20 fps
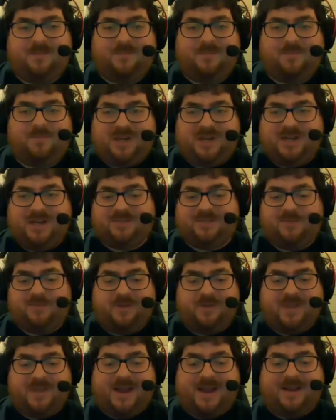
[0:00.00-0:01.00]
because of
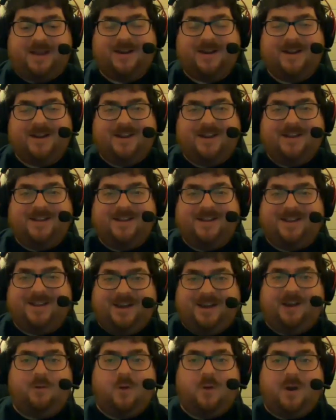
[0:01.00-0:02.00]
all that,
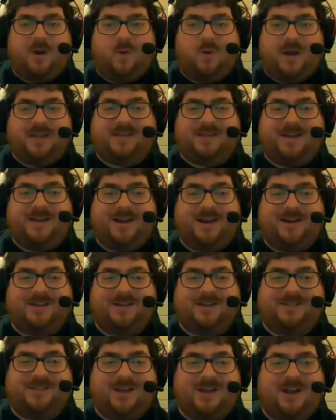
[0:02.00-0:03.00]
getting to run Why Today
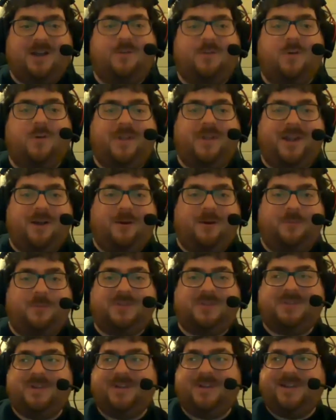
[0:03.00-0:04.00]
Doesn't Suck really
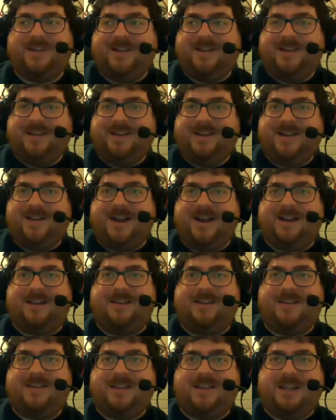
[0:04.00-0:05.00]
helped kind of
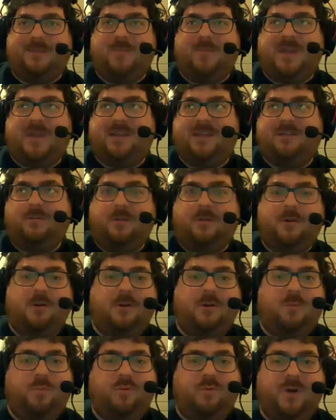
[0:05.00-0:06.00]
keep me in the
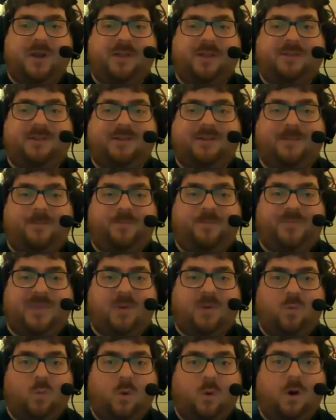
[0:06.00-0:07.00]
loop with
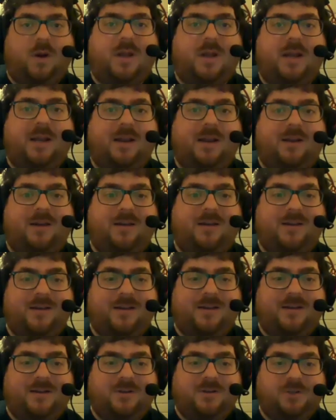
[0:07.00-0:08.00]
working
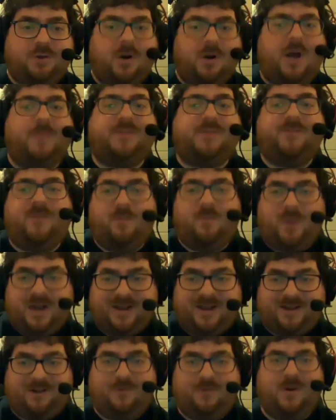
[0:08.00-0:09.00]
drops for
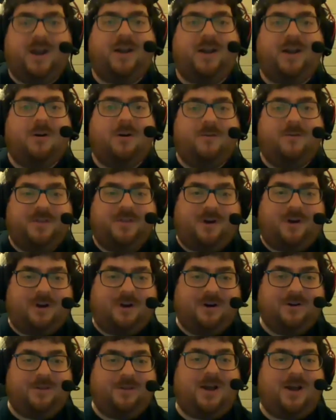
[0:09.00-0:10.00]
Mike and Grego for the
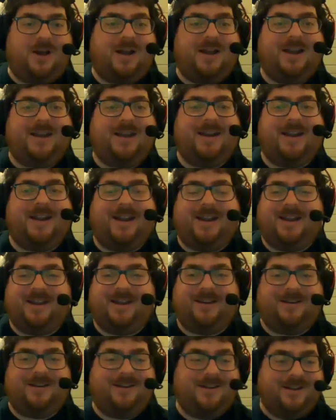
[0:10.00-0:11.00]
hard line,
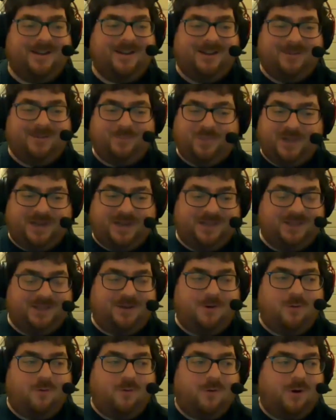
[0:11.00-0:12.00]
and playing the
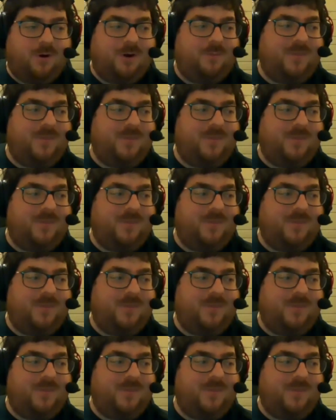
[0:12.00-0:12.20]
Norm,